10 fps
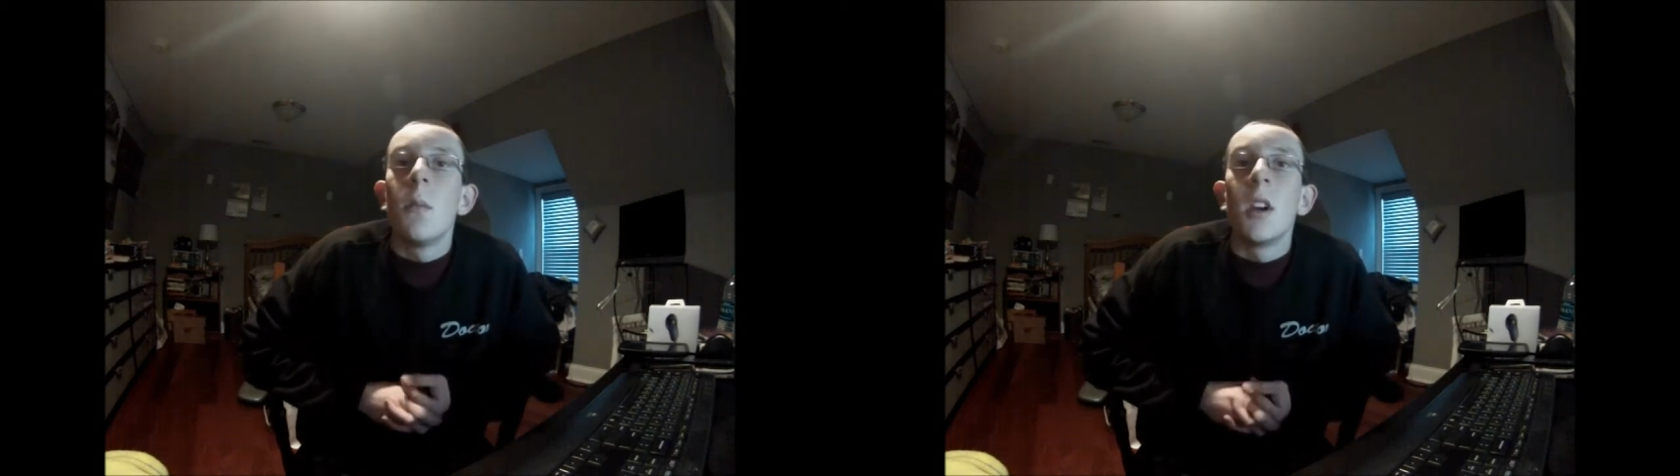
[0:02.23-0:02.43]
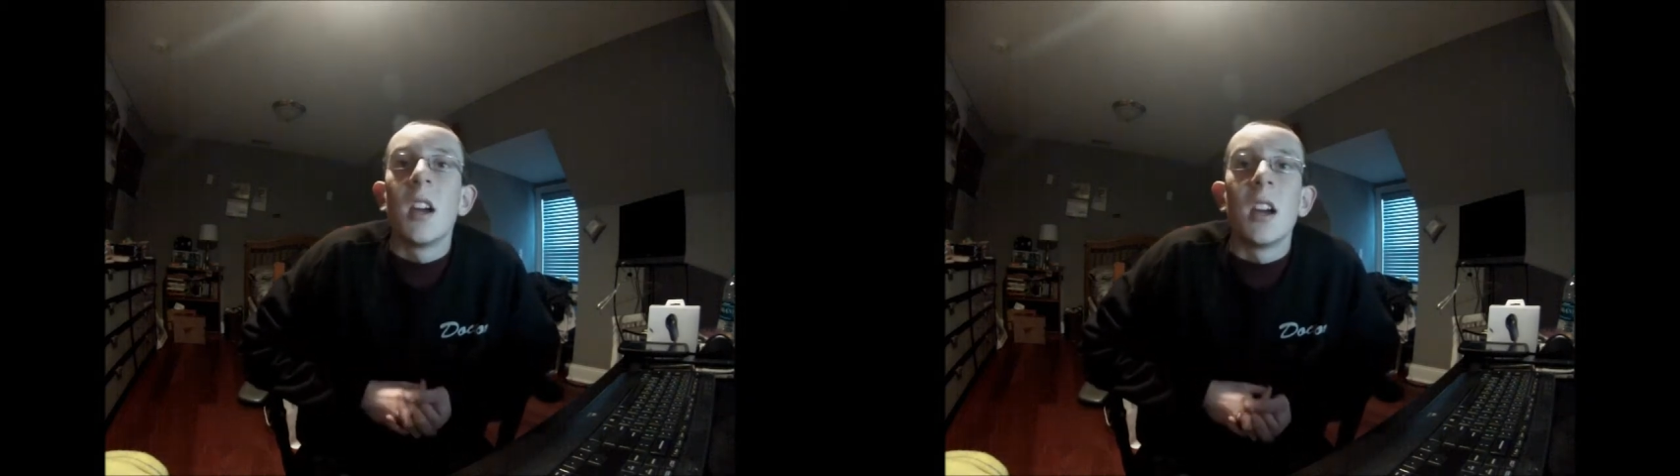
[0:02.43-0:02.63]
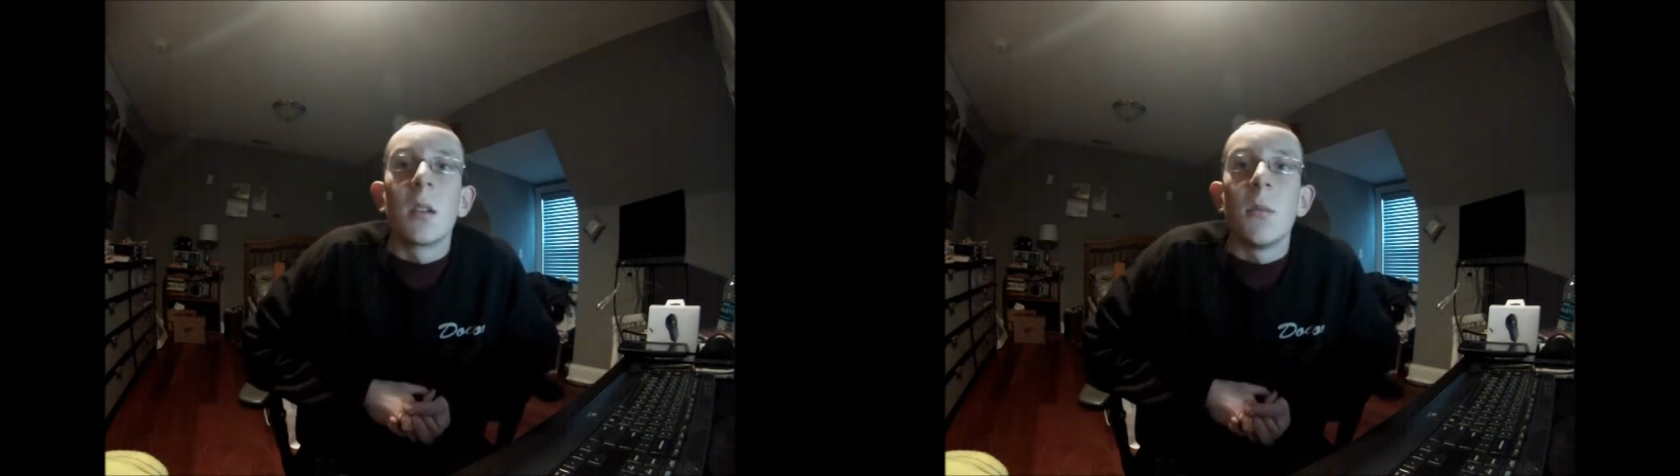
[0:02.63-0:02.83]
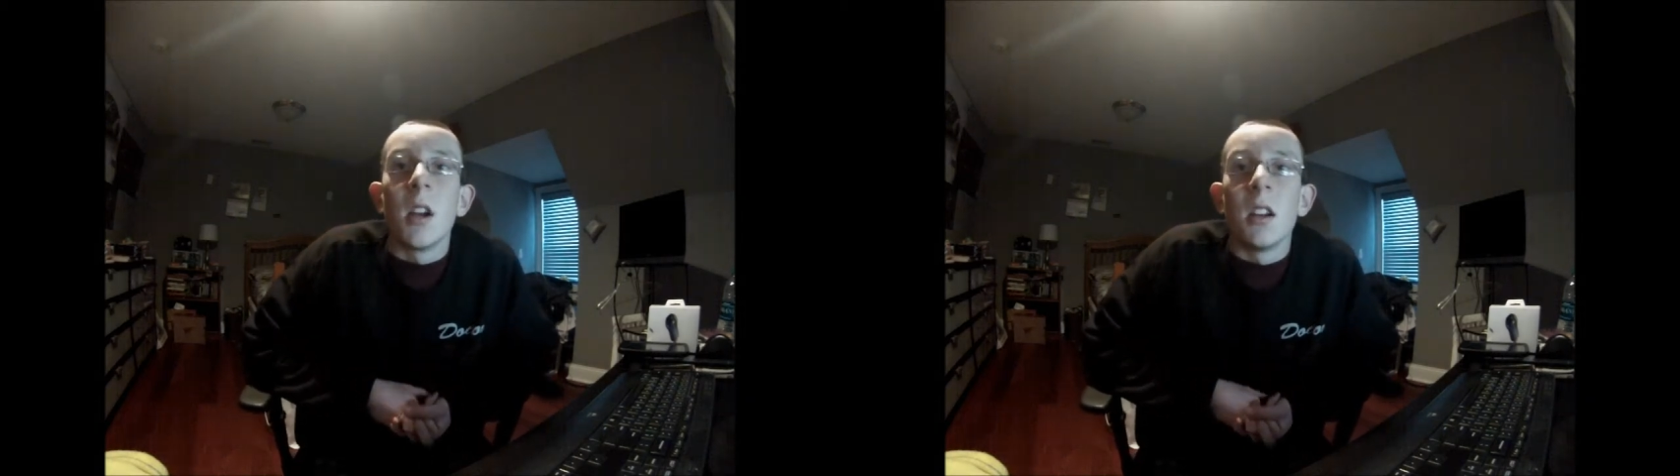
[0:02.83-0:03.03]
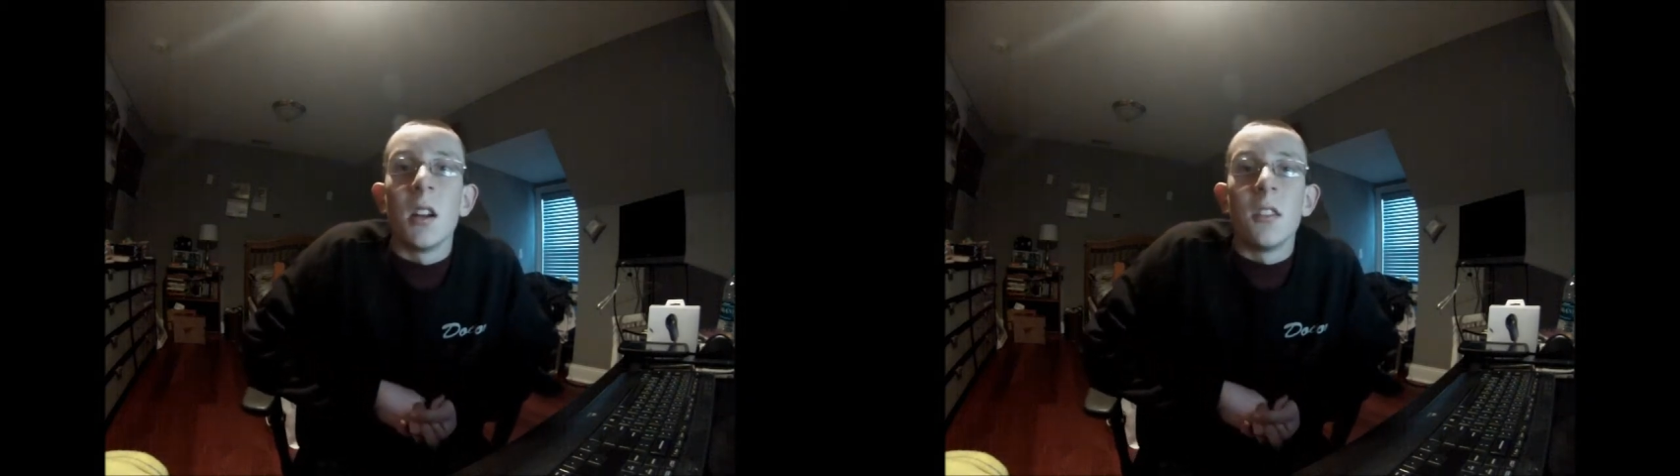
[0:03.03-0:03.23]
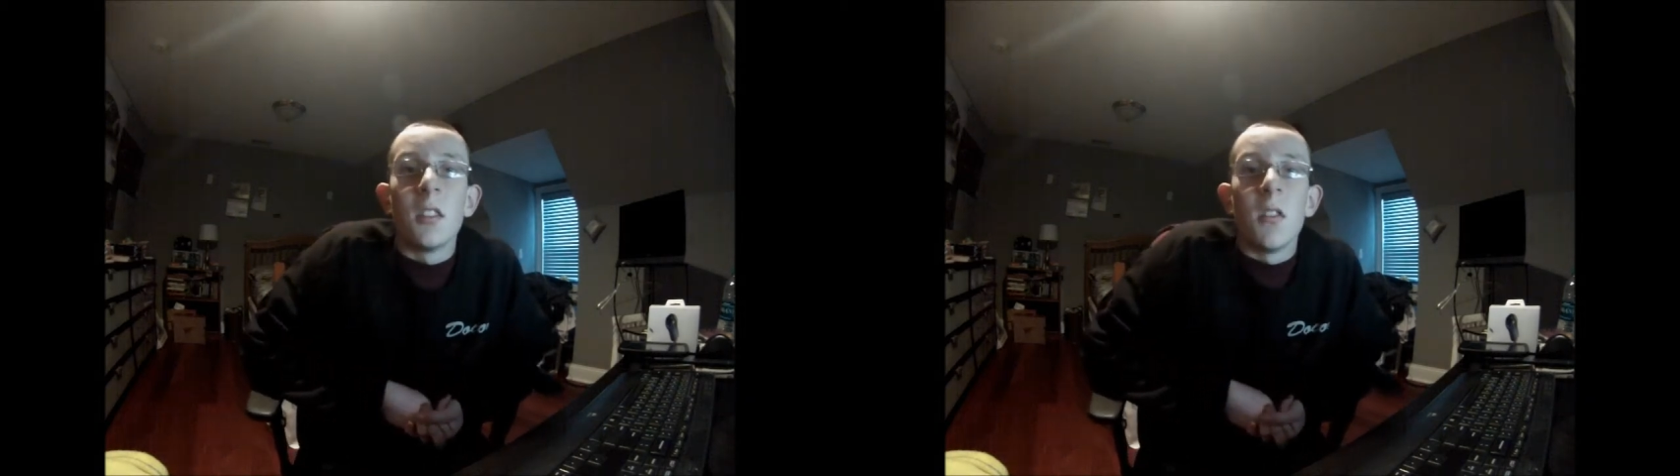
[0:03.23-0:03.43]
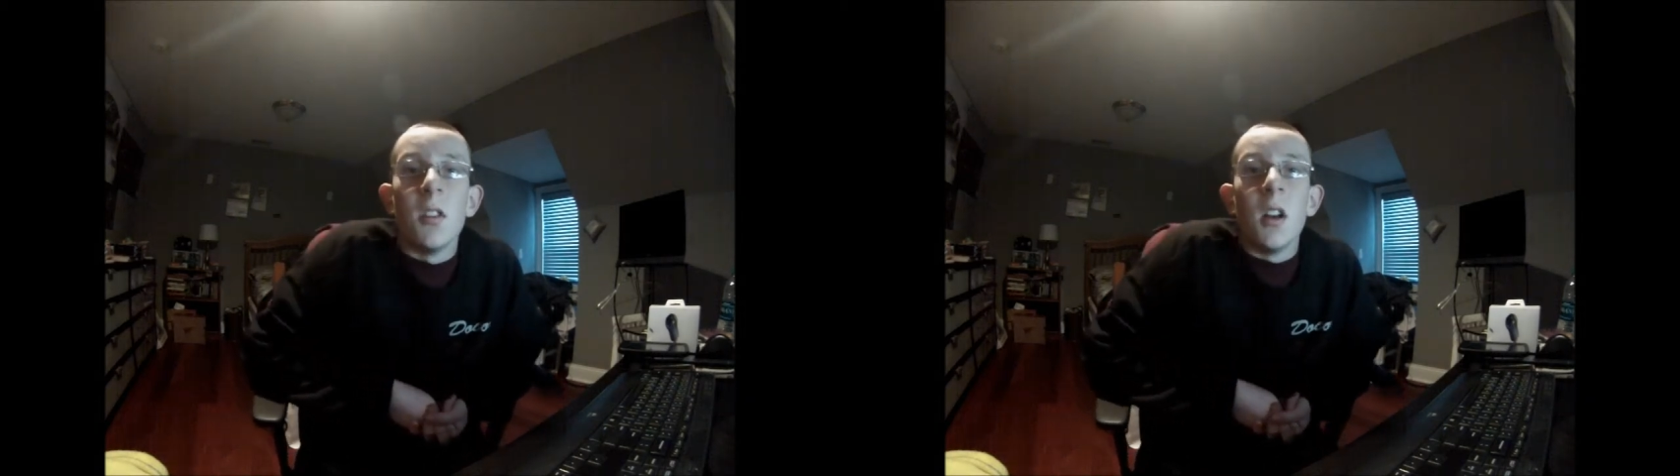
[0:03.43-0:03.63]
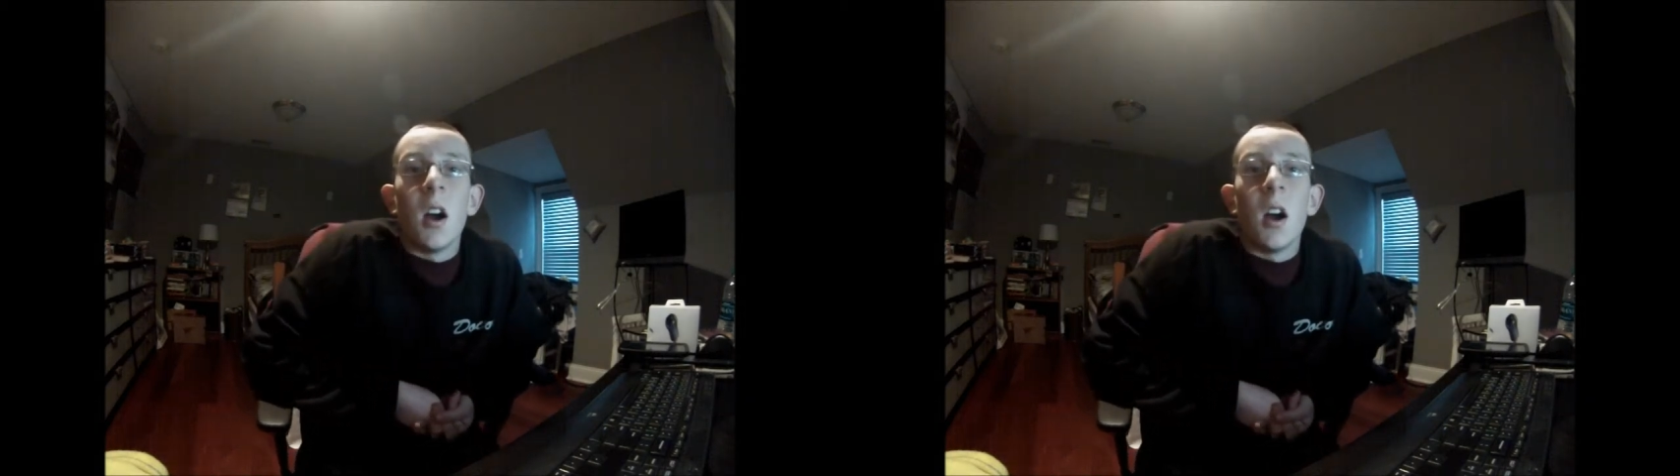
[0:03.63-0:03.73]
Mechanicman97.